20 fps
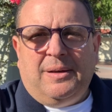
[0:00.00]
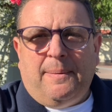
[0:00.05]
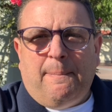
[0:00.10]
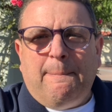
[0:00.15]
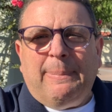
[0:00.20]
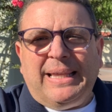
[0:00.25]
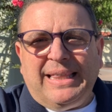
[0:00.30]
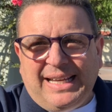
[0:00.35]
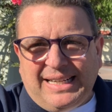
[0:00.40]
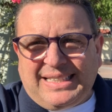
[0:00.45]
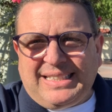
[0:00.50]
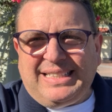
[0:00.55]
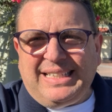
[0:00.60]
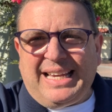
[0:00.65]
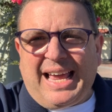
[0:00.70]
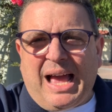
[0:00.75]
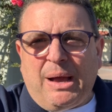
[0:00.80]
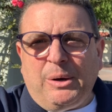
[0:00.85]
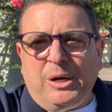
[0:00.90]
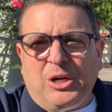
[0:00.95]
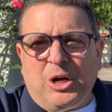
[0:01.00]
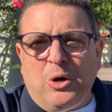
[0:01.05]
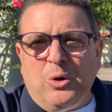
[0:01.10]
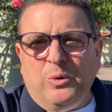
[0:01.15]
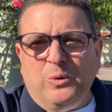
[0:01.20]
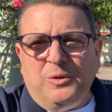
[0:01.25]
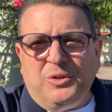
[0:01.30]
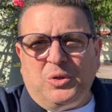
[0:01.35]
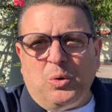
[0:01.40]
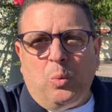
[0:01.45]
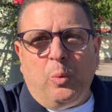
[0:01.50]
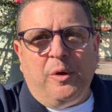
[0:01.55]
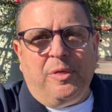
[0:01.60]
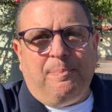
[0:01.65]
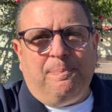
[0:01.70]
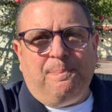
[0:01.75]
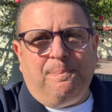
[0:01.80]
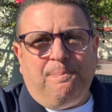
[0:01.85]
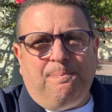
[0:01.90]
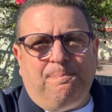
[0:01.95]
But let's see how it goes with
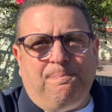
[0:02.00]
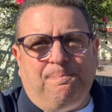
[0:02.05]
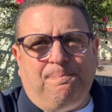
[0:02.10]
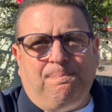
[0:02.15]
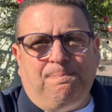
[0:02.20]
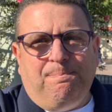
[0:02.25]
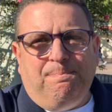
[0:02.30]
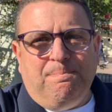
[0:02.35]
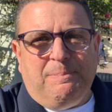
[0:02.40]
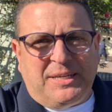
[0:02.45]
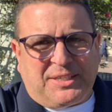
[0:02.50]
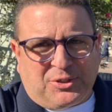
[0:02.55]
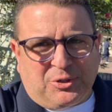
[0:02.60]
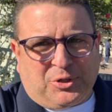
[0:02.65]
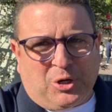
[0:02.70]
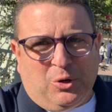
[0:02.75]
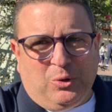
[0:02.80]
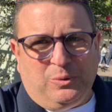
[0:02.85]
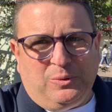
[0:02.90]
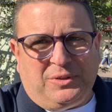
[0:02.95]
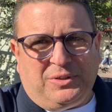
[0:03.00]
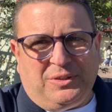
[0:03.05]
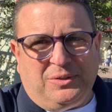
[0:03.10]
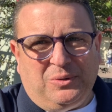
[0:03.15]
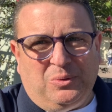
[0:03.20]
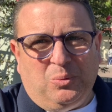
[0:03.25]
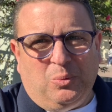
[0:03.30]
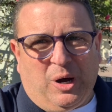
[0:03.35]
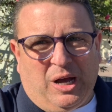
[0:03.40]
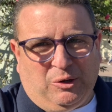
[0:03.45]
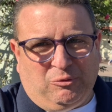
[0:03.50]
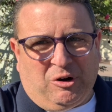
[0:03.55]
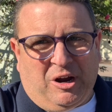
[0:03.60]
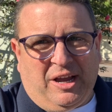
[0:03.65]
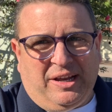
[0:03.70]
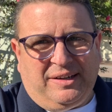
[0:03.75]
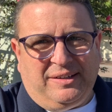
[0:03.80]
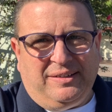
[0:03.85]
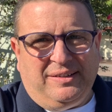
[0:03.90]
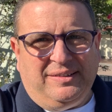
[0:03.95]
Mr. Toad's Wild
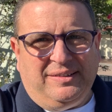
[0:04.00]
Ride.